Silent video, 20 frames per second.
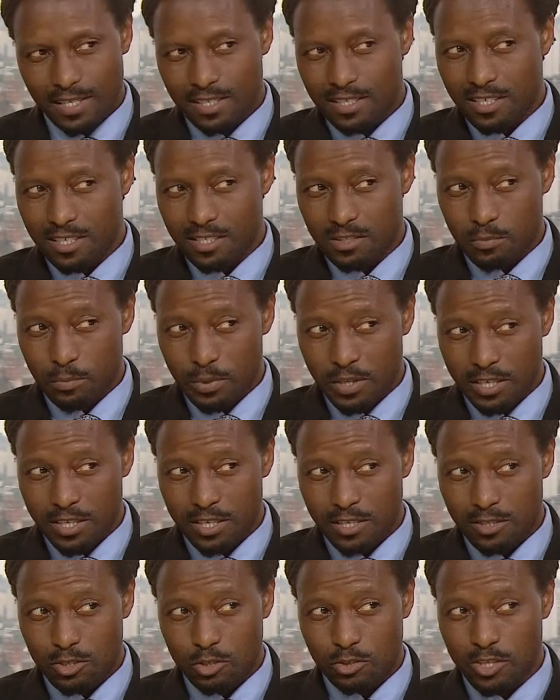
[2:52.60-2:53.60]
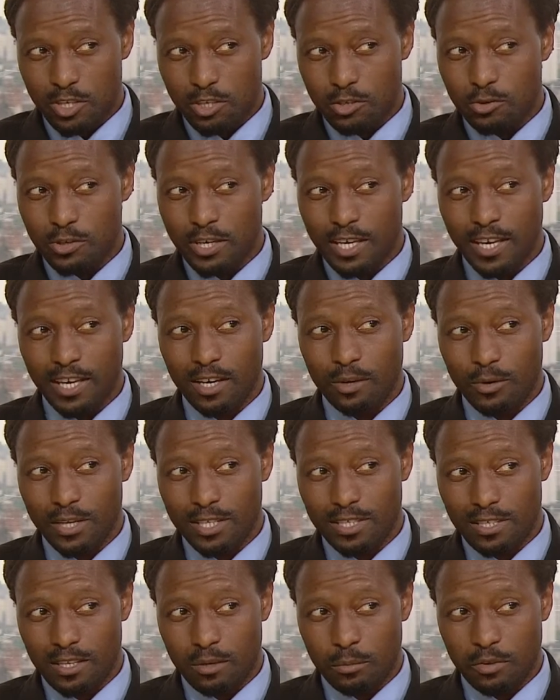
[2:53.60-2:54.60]
he's been to the UK
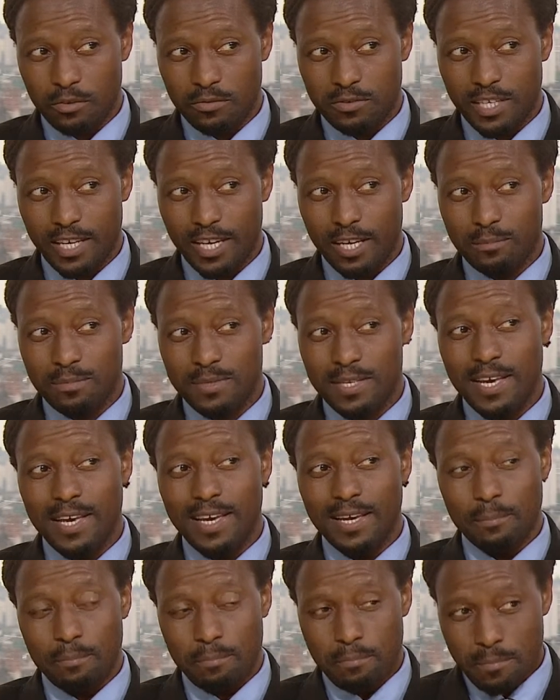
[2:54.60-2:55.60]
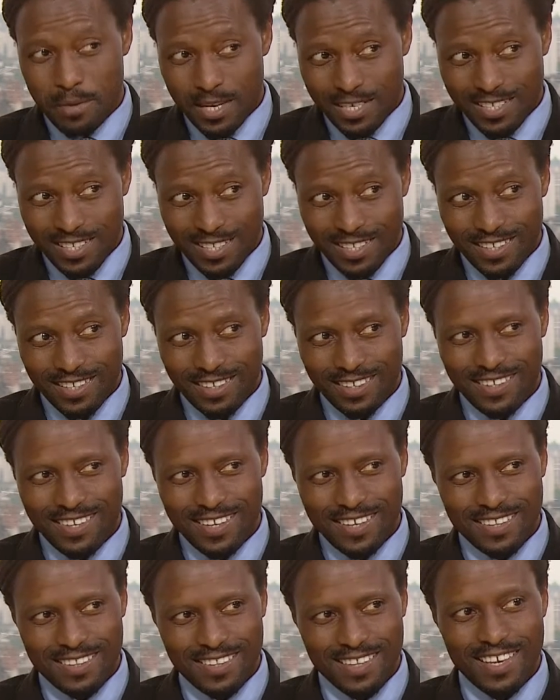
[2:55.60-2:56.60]
quite a number of times, meeting
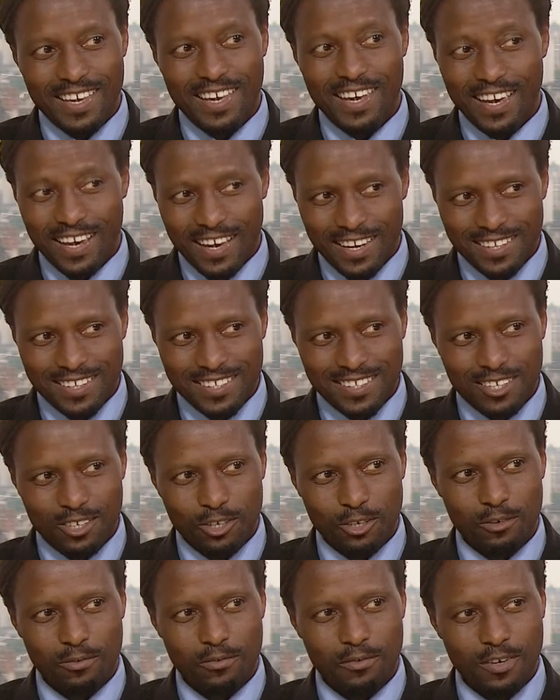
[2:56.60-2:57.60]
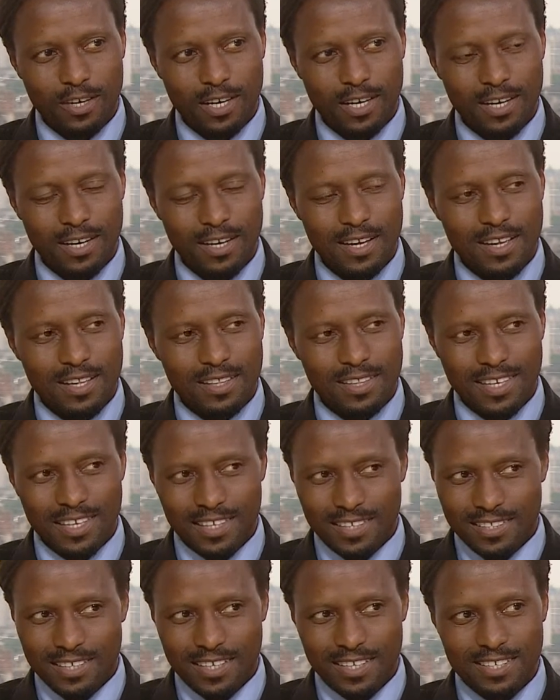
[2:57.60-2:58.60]
the head of the
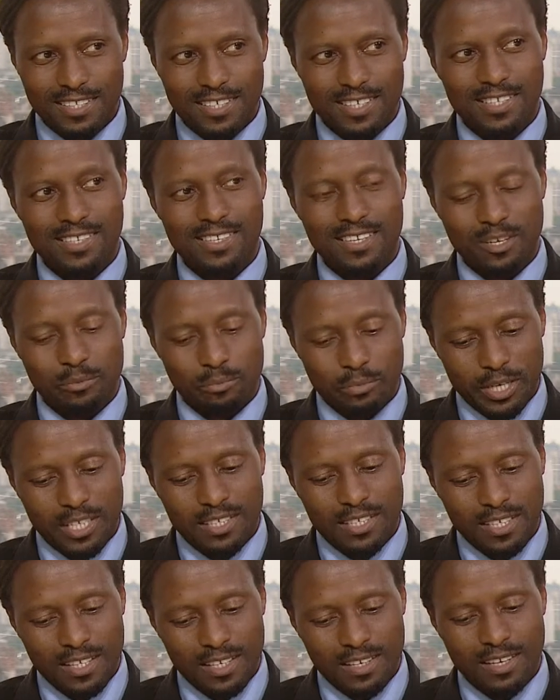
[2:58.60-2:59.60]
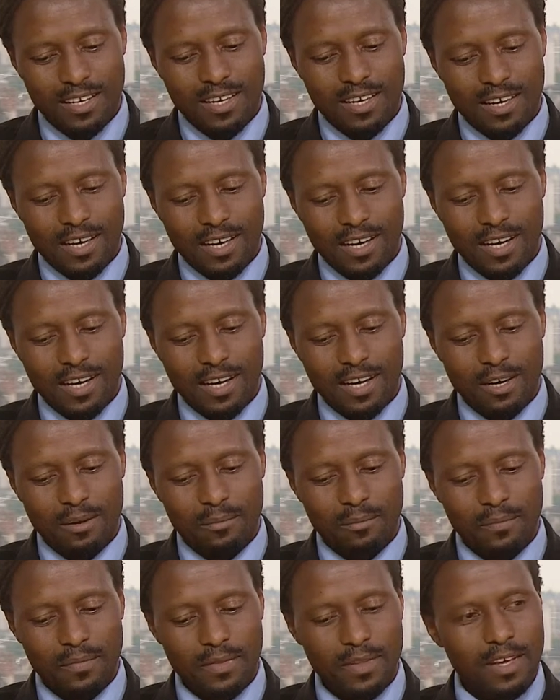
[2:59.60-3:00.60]
intelligence in Britain,
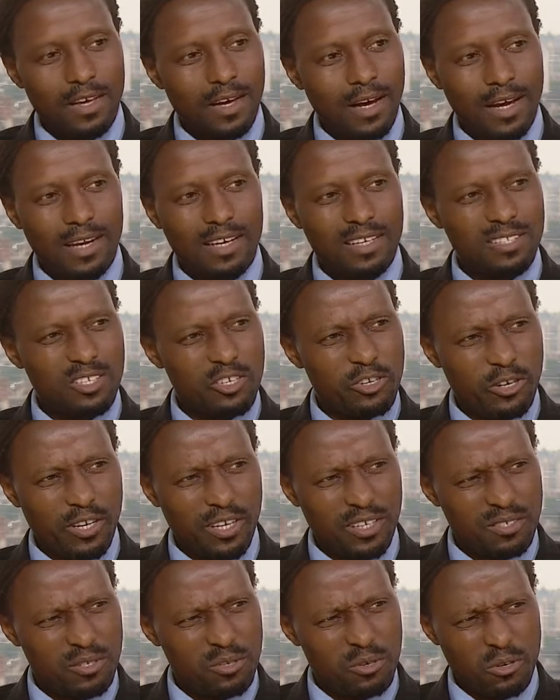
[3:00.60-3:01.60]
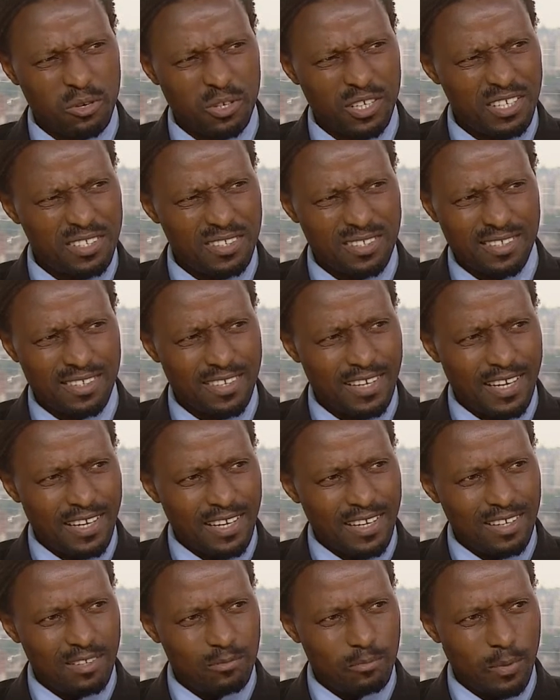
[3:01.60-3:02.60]
Alex Younger. So
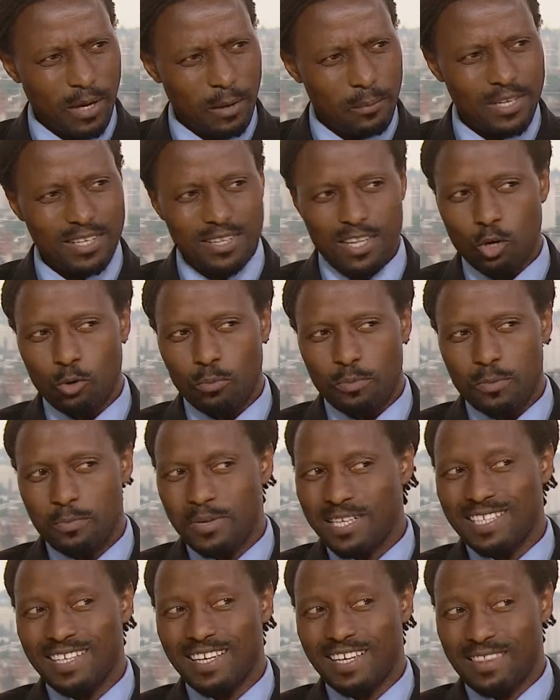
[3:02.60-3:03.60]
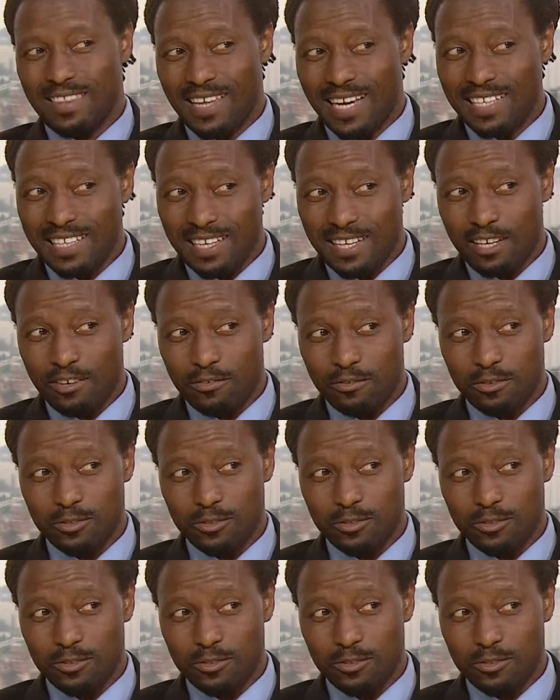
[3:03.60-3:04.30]
I mean, they will be meeting at that level.